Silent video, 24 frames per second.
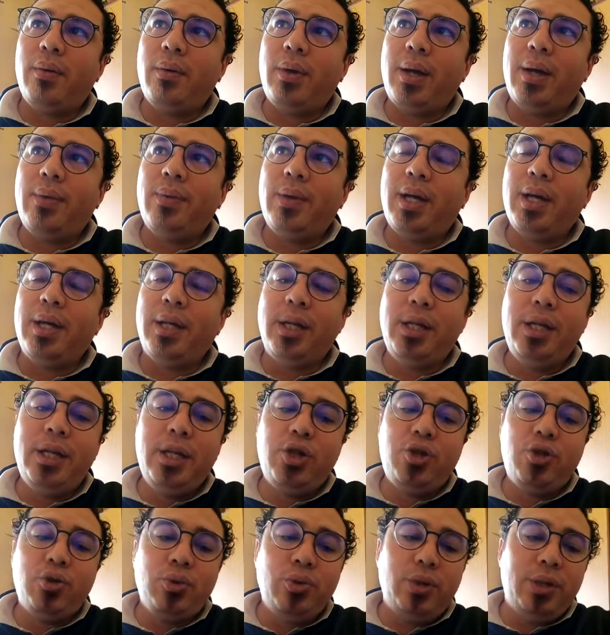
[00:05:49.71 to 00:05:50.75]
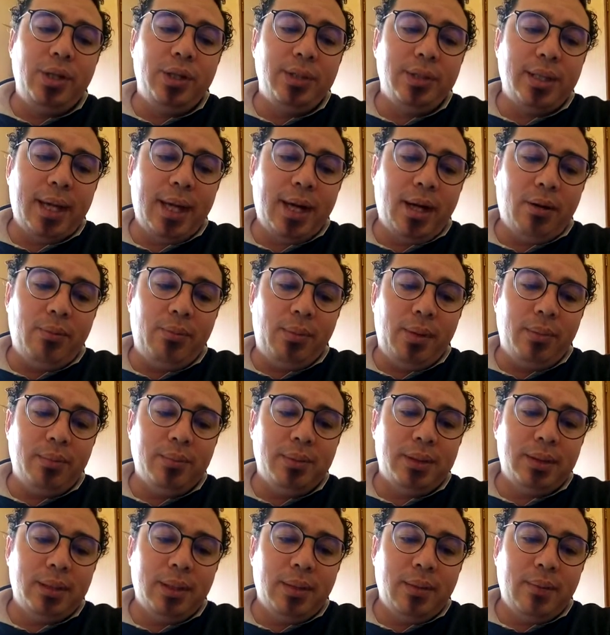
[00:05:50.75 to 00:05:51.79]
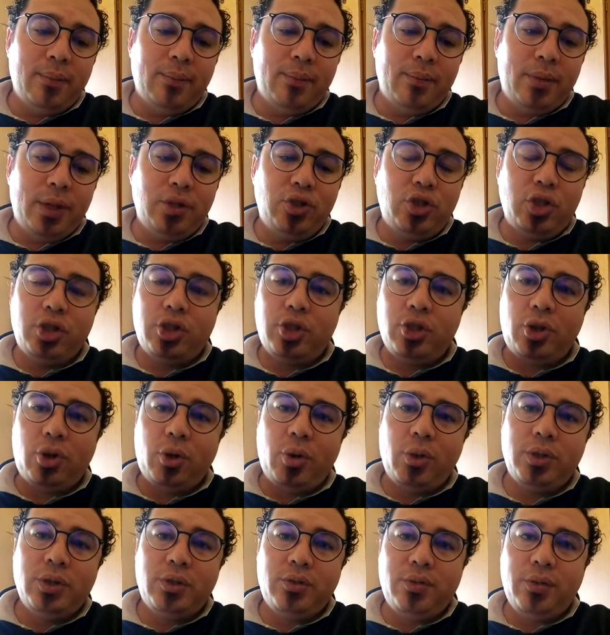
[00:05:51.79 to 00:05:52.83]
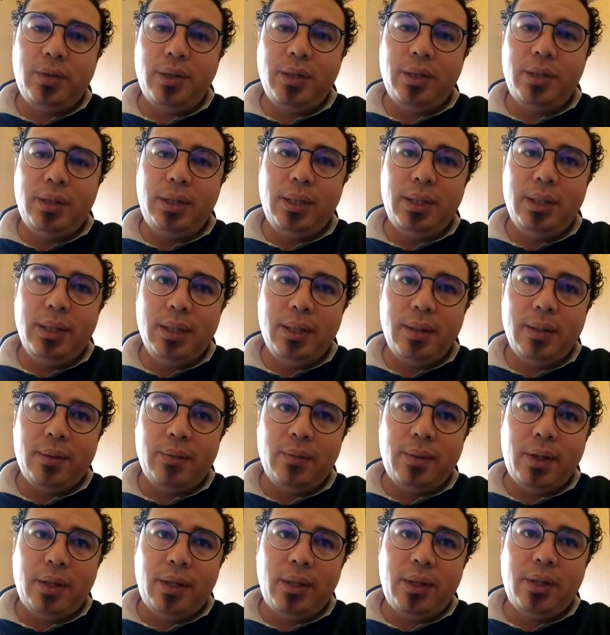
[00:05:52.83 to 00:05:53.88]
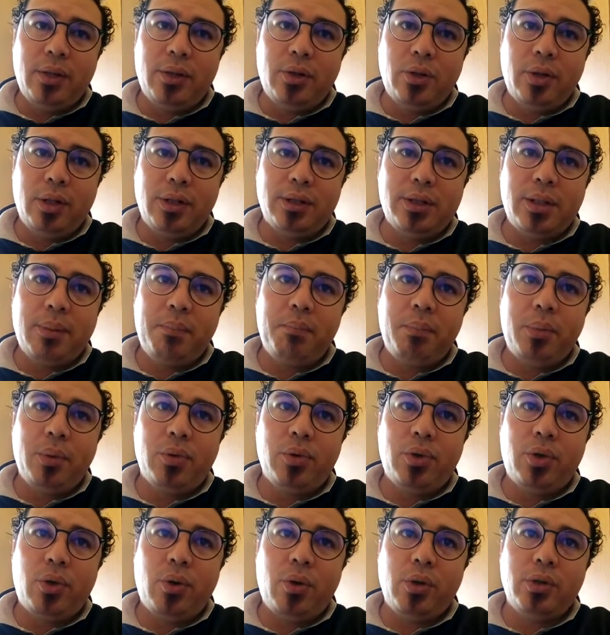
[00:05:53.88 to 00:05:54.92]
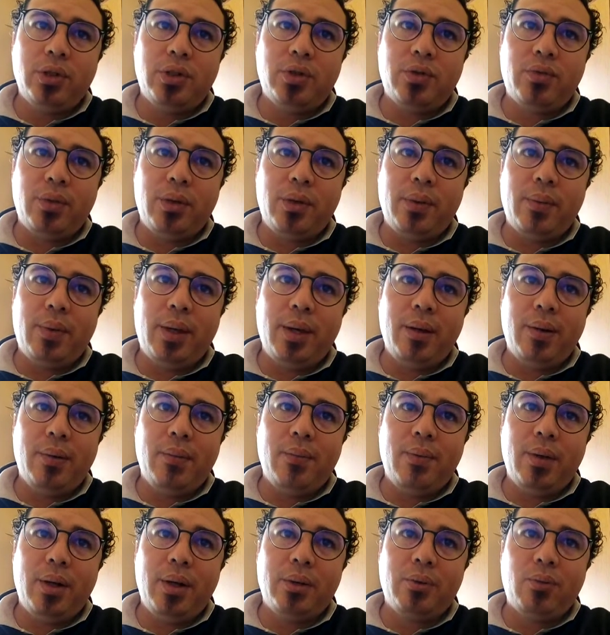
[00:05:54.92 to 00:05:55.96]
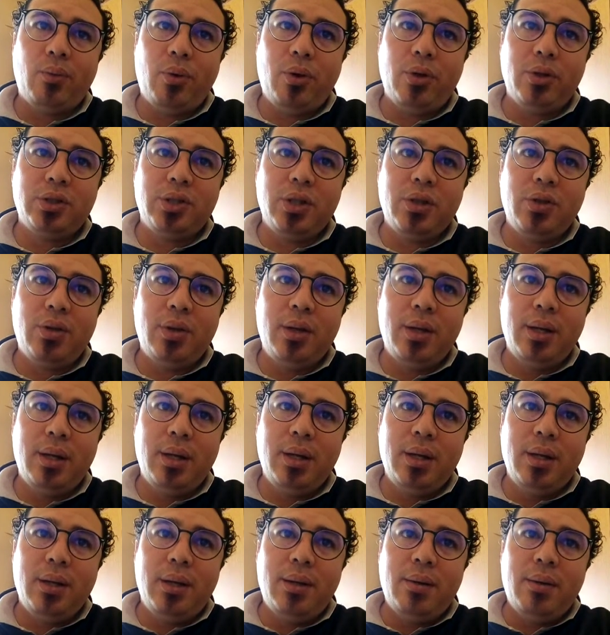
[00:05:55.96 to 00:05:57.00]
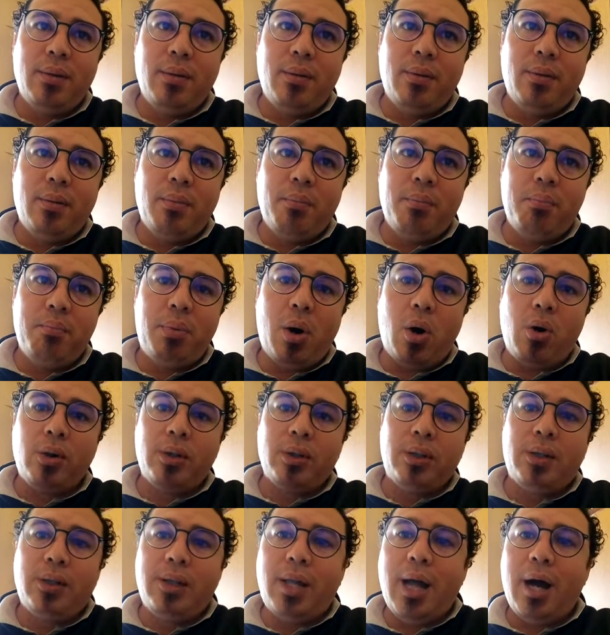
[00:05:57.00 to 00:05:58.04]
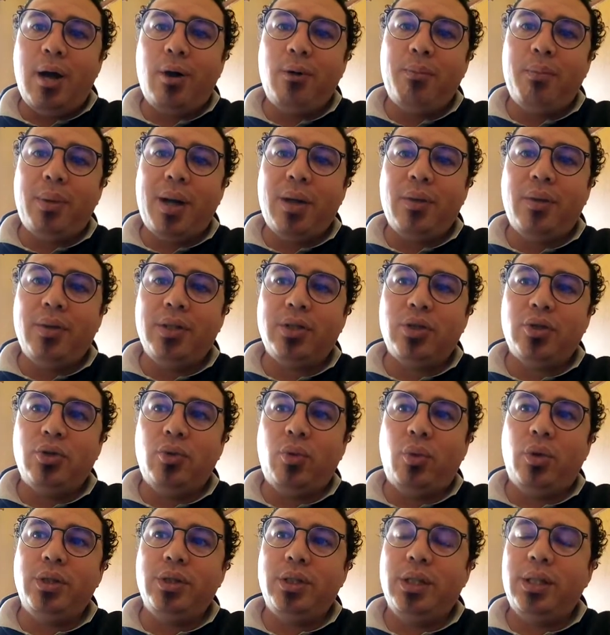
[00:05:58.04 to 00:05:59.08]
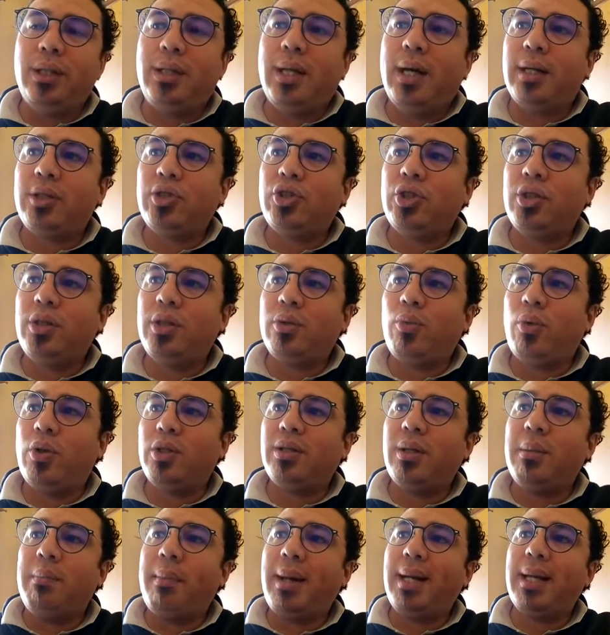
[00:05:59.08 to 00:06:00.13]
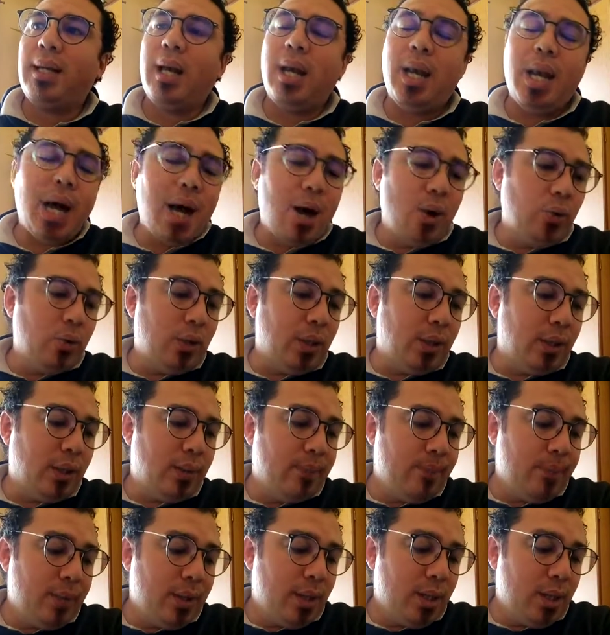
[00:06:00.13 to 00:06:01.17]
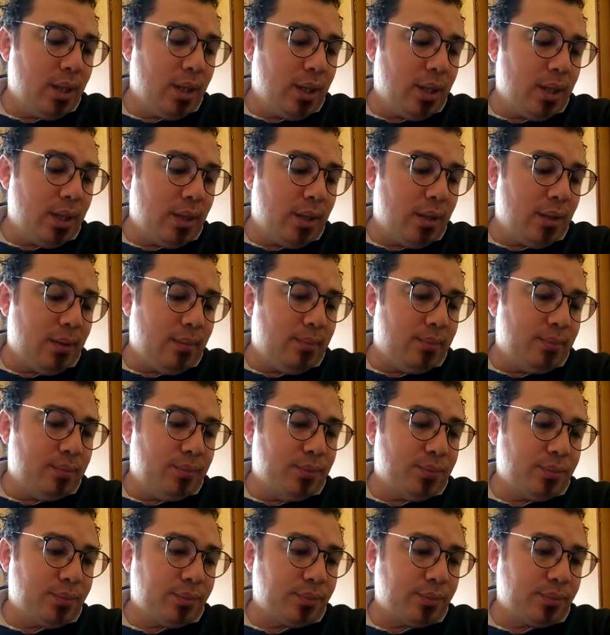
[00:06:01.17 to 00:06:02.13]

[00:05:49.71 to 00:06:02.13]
and they reissued these albums, they just transferred. They did a simple transfer. It wasn't bogged down by this noise reduction. It wasn't made louder. And